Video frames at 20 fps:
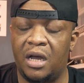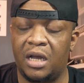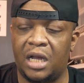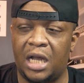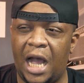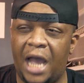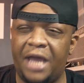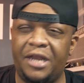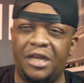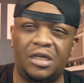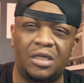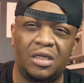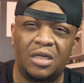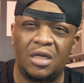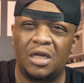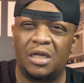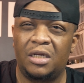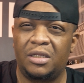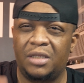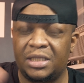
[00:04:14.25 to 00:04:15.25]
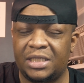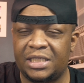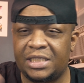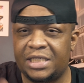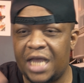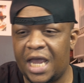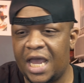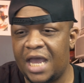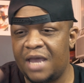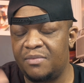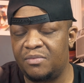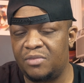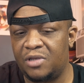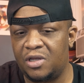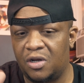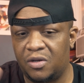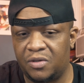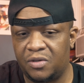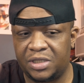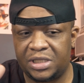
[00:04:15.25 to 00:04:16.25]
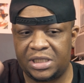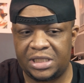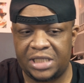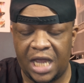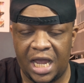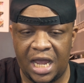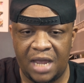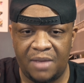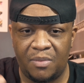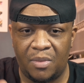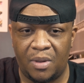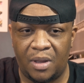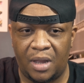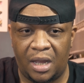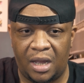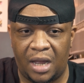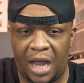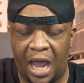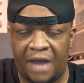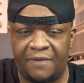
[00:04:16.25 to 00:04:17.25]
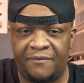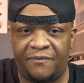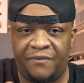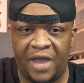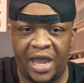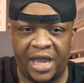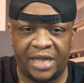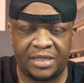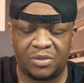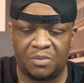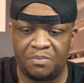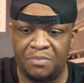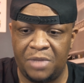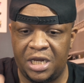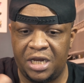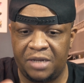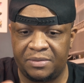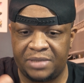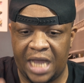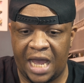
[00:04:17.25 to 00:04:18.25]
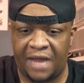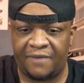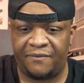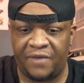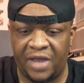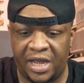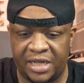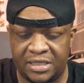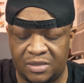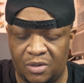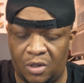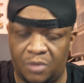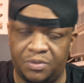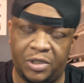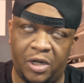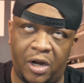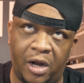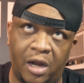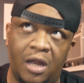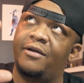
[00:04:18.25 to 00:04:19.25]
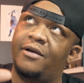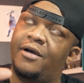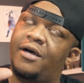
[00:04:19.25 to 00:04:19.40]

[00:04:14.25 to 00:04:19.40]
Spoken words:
Kind of the same, the same advanced, medium to advanced. Oh, sorry.